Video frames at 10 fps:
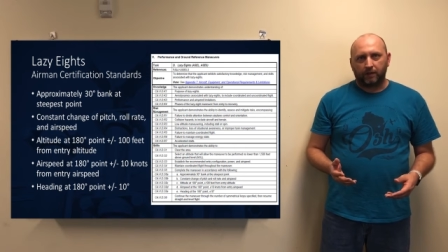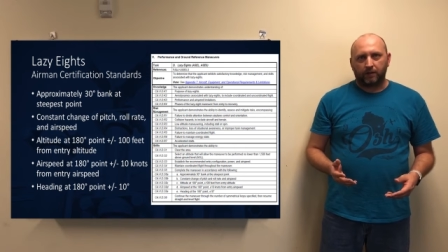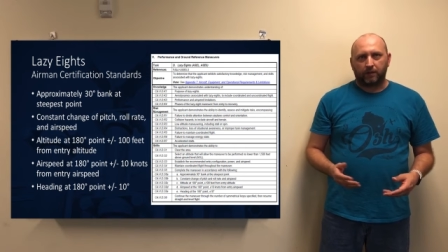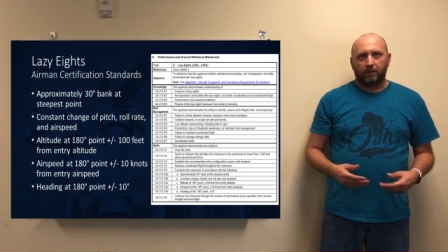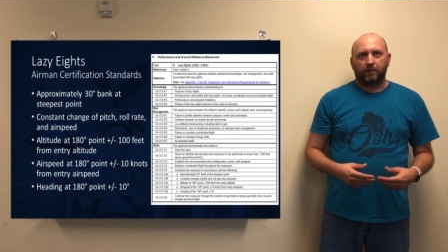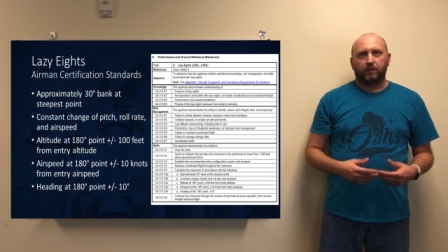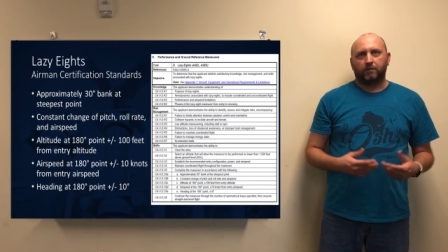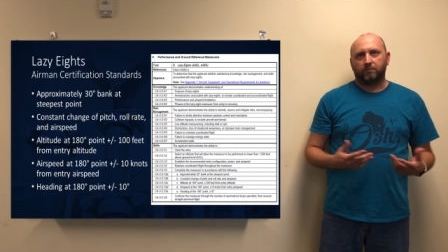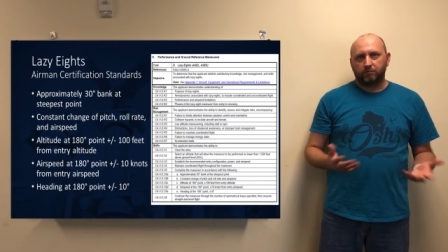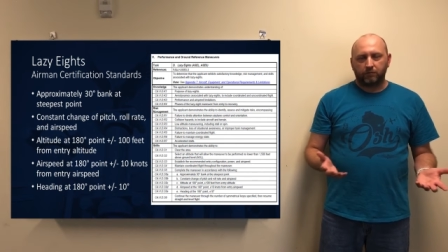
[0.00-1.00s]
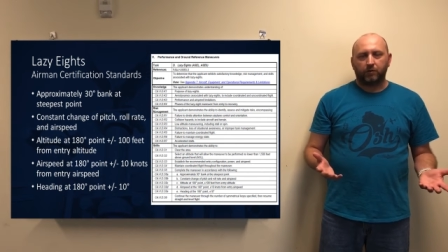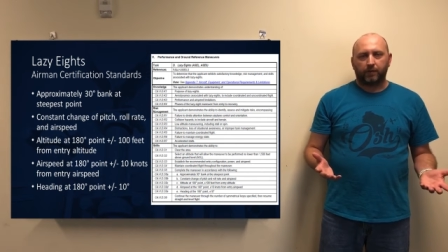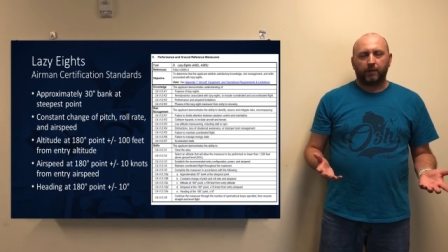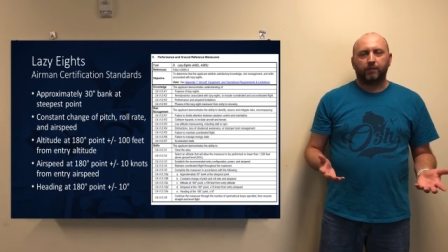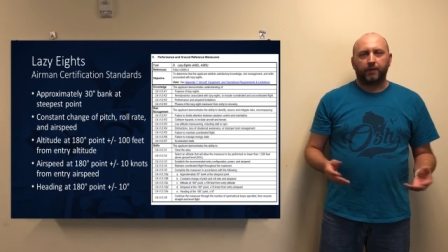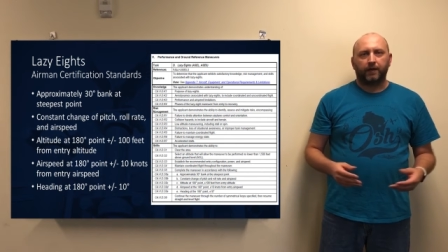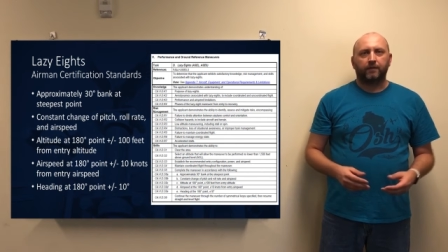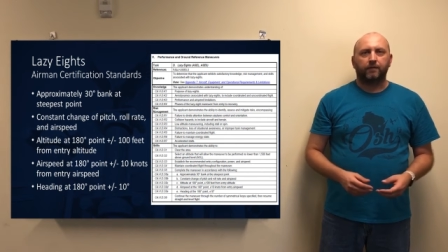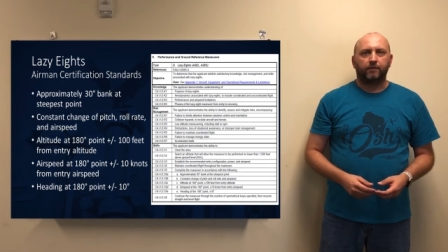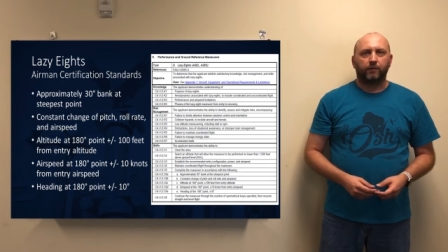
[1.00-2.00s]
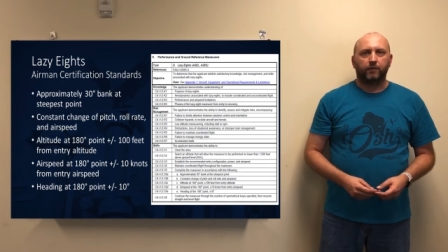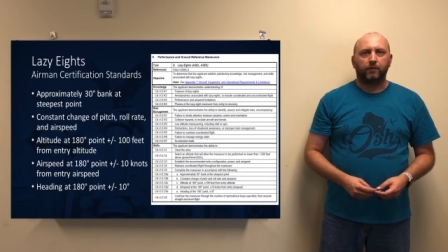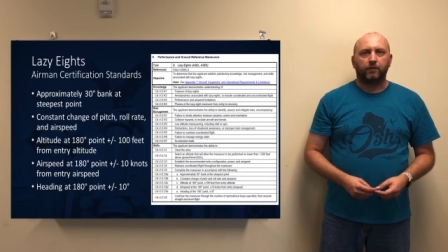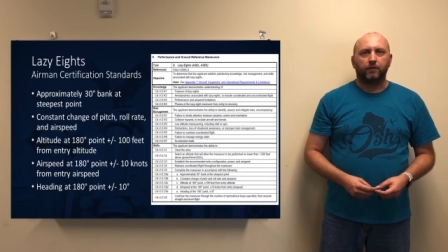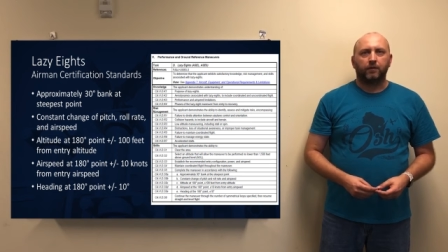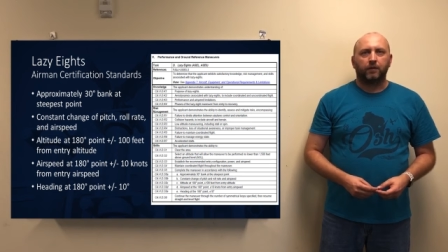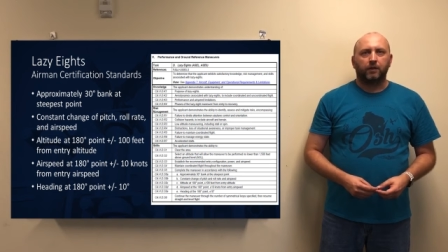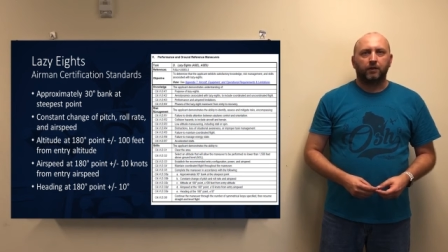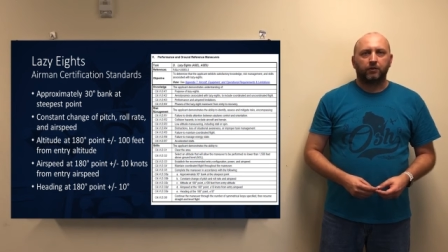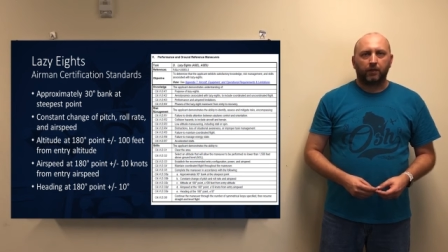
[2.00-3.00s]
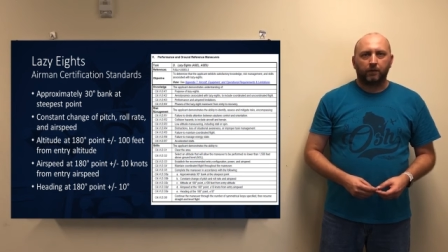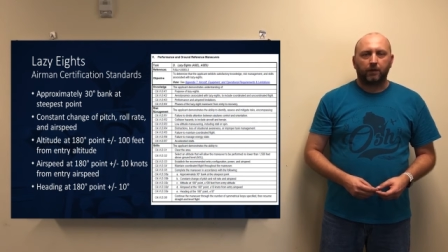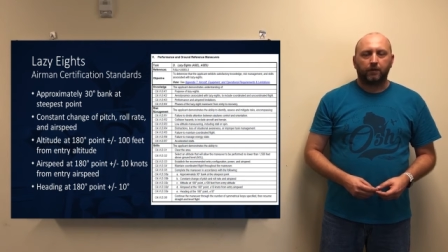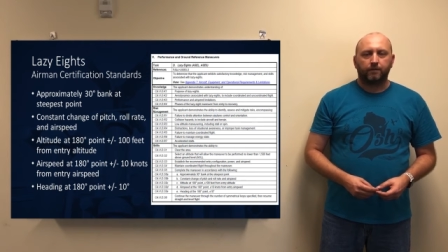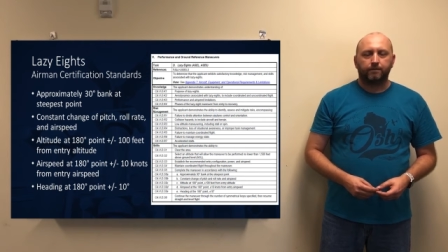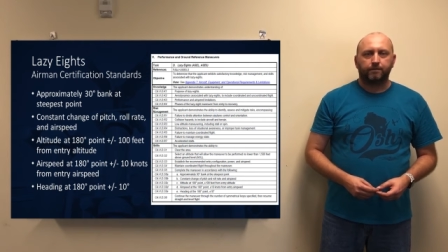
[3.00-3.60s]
then you'll probably pass it for your check ride.